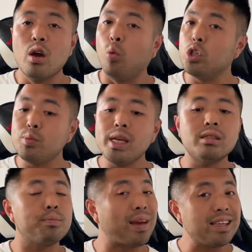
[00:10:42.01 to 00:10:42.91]
Which means
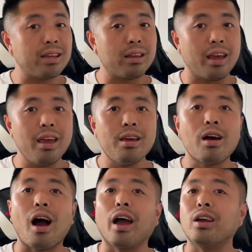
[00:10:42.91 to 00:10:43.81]
basically
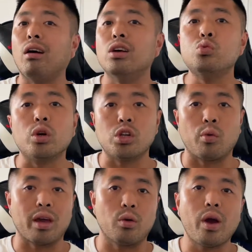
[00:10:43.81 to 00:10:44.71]
I can't switch out
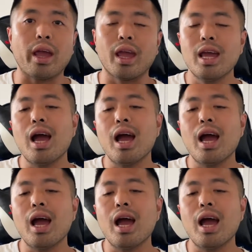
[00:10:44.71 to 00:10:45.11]
right away.